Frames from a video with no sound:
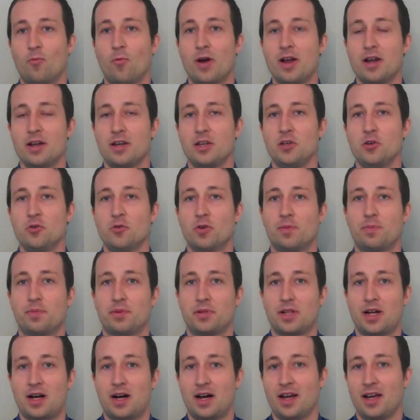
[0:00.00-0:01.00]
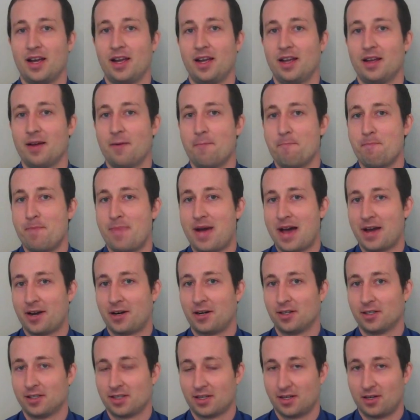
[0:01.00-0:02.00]
when you apply
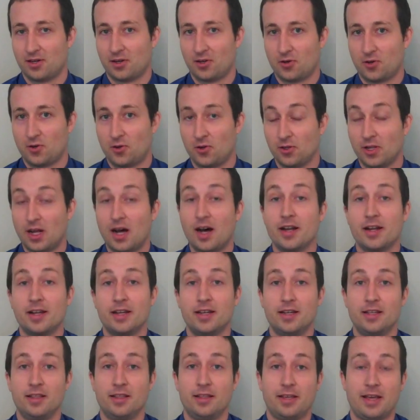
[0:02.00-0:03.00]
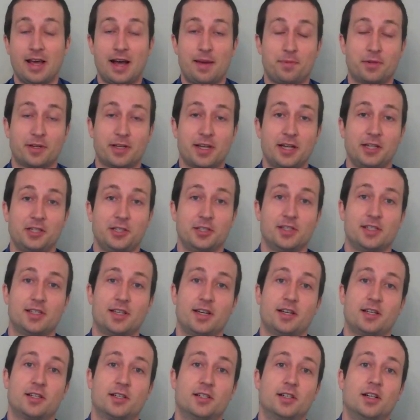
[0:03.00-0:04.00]
matters a whole lot in the application
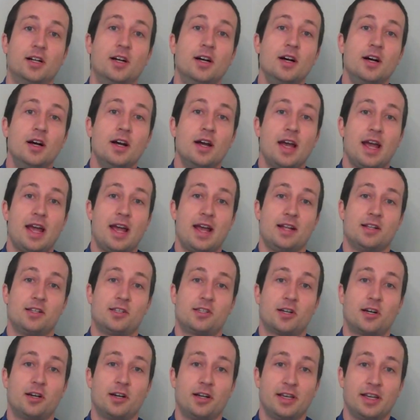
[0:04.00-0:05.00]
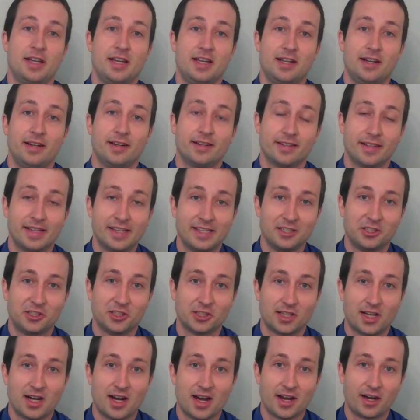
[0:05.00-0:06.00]
cycle. And starting in late
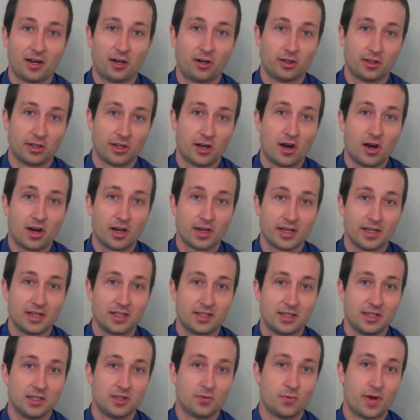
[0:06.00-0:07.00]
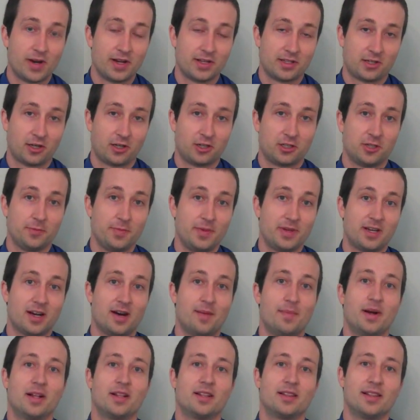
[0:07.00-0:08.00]
July, early August is when it starts to
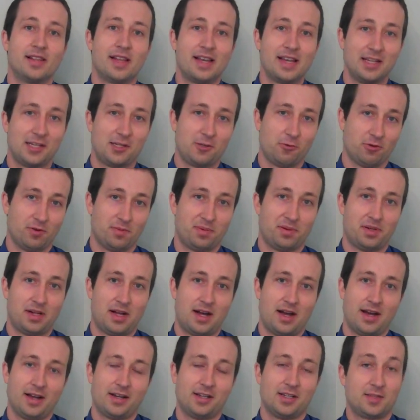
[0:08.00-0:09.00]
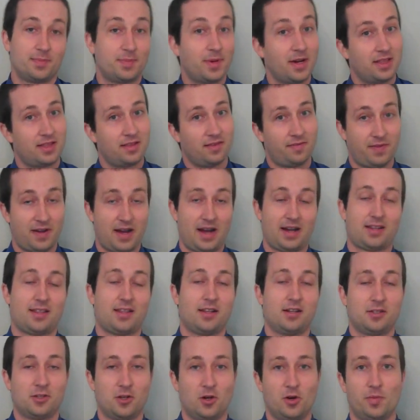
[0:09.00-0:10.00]
become late to apply, despite the fact
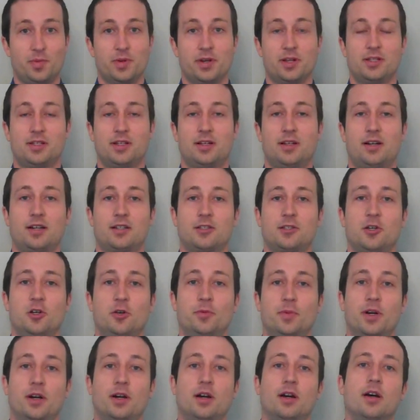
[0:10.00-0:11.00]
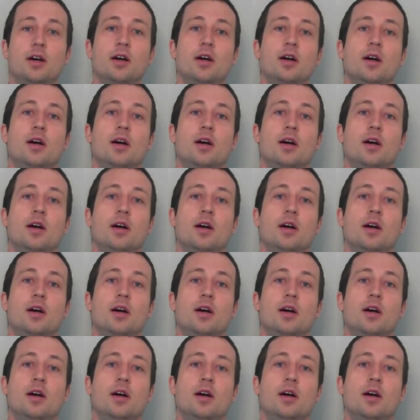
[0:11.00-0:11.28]
that it's open until October.